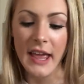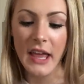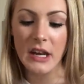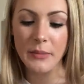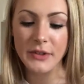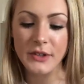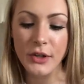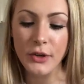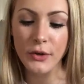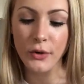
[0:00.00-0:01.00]
And number
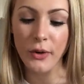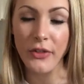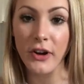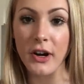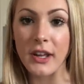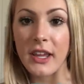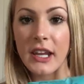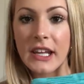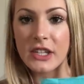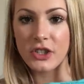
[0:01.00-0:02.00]
two, there are
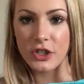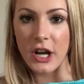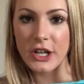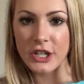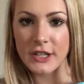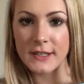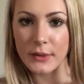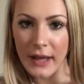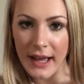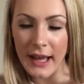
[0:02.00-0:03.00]
heating instructions,
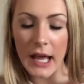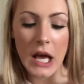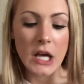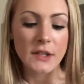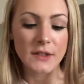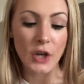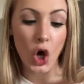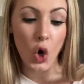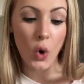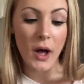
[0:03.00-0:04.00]
okay?
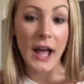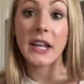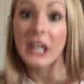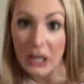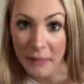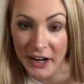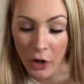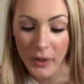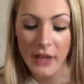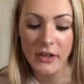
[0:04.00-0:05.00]
So I needed a
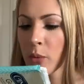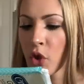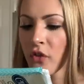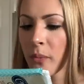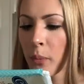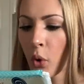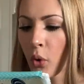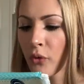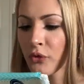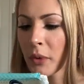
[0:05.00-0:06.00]
microwave. Remove
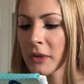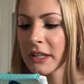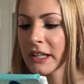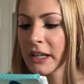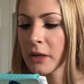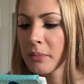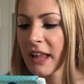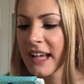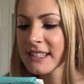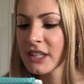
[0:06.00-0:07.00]
bowl from clear
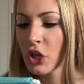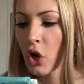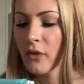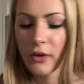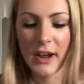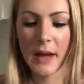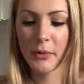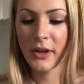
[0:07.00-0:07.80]
plastic overwrap.